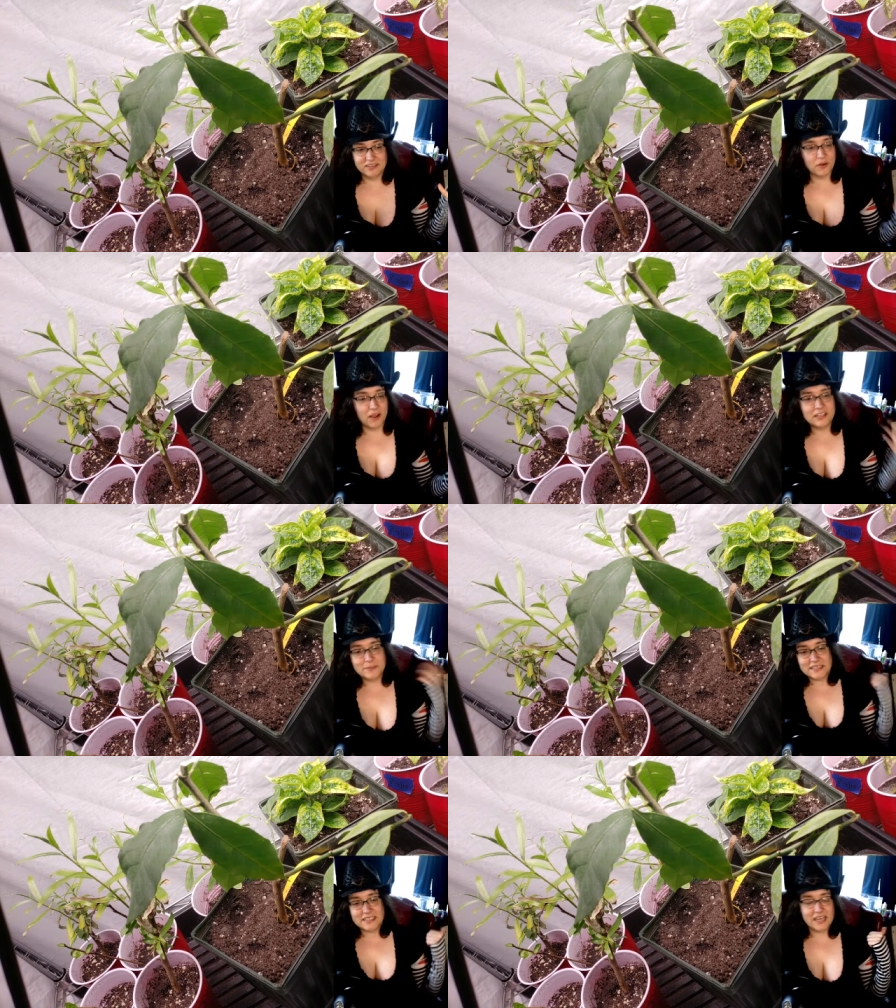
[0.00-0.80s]
so I, it's
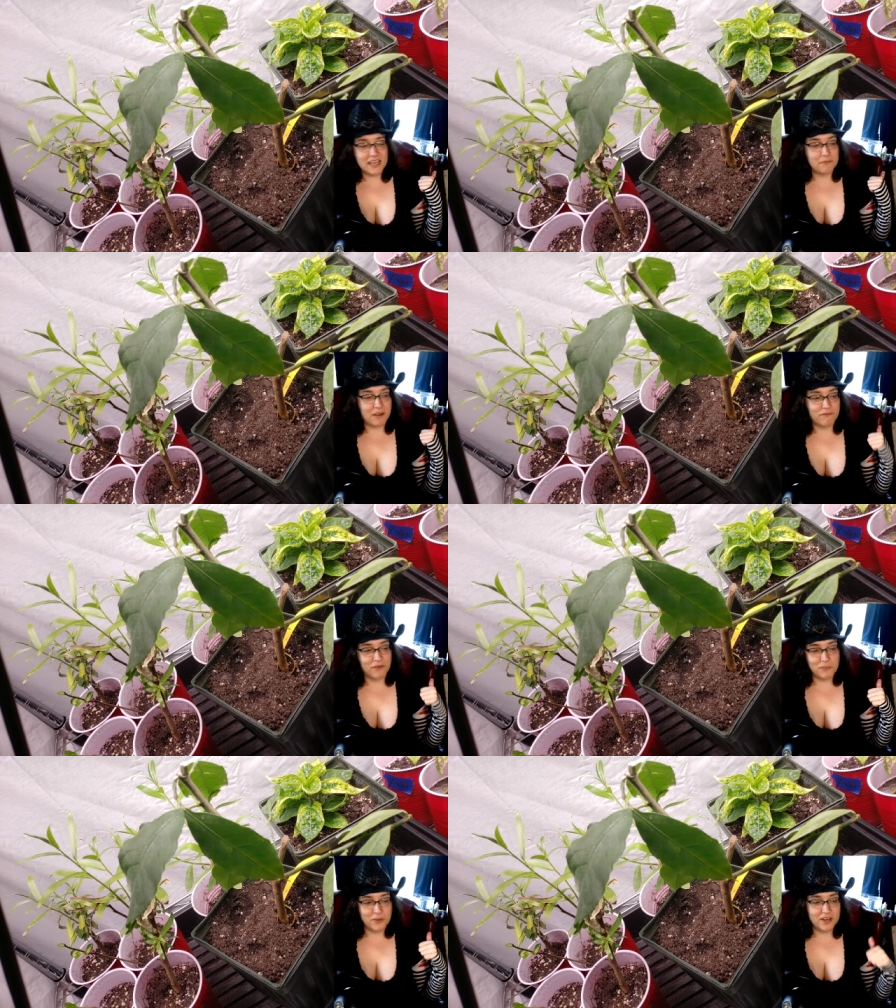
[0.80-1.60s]
been sitting in my
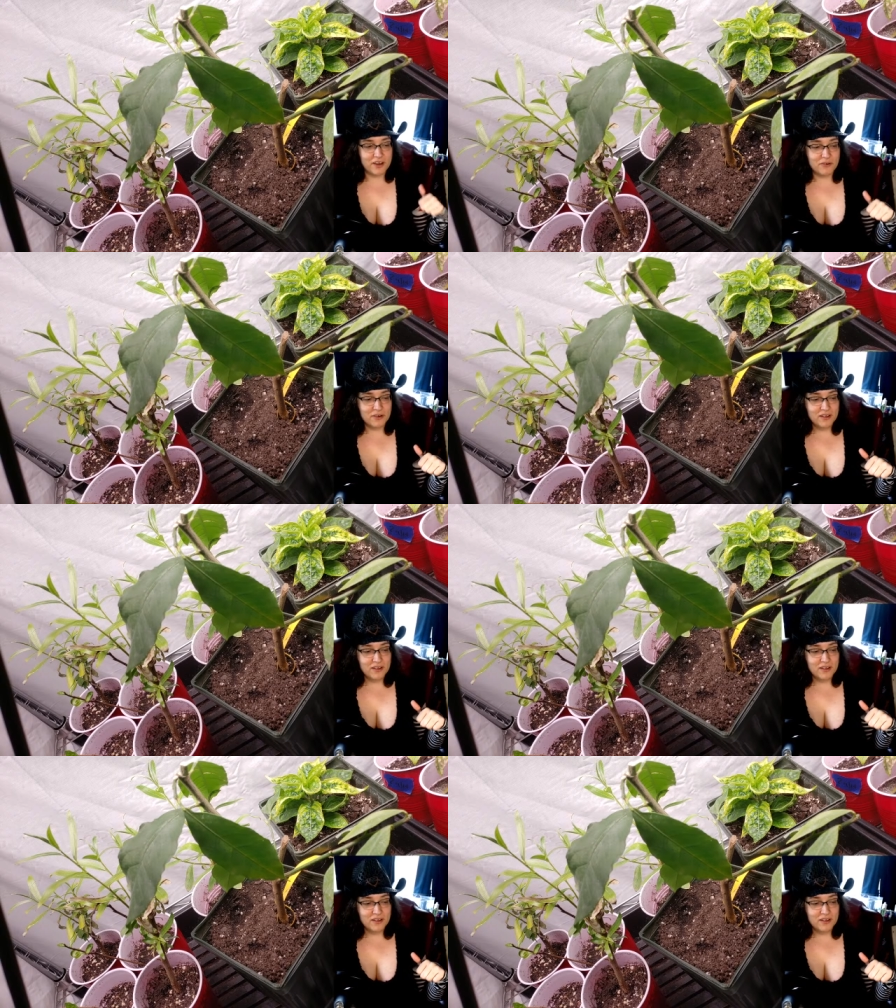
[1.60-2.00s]
front window,